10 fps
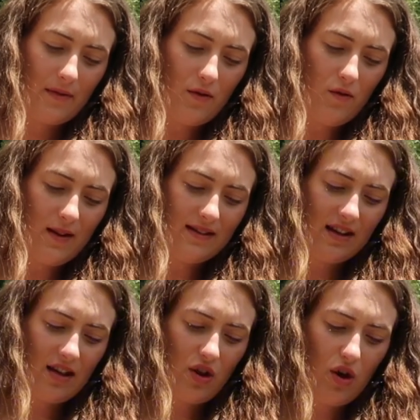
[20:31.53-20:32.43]
Oh, it's
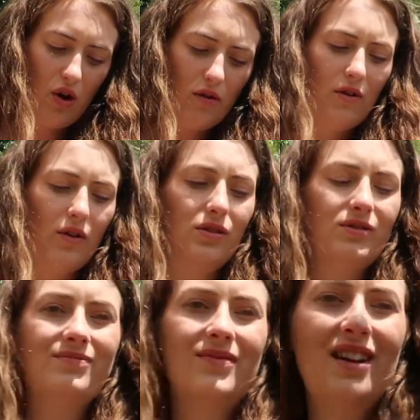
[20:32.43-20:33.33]
like a coral.
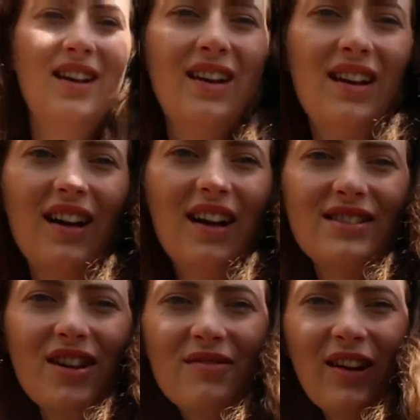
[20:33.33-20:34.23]
I
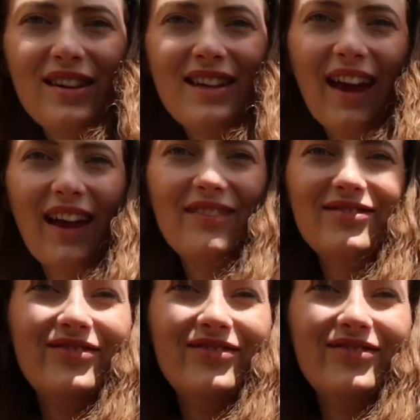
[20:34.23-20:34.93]
don't like it.